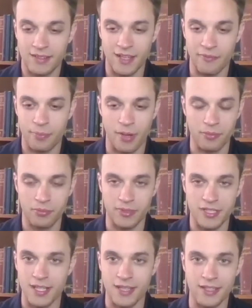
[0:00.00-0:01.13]
probably
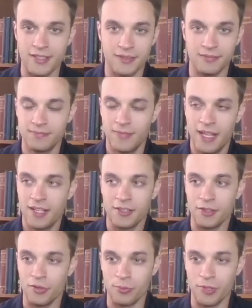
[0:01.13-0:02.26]
said this
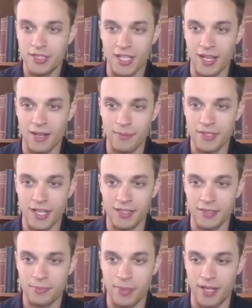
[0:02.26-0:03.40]
numerous times on this
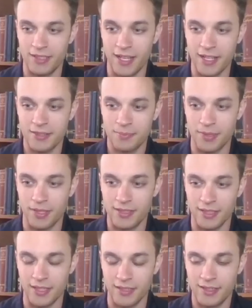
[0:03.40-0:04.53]
podcast, but
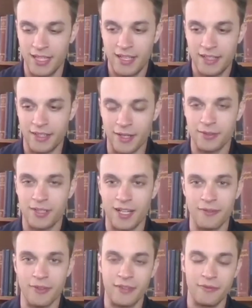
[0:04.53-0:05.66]
kind of
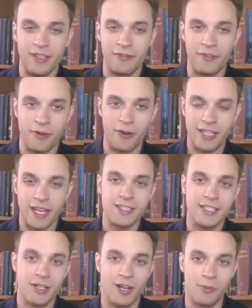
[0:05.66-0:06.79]
like if you've heard Casey
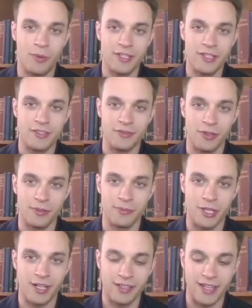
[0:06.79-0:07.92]
talk once, you've heard him
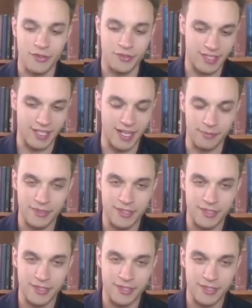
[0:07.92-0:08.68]
talk 1,000 times.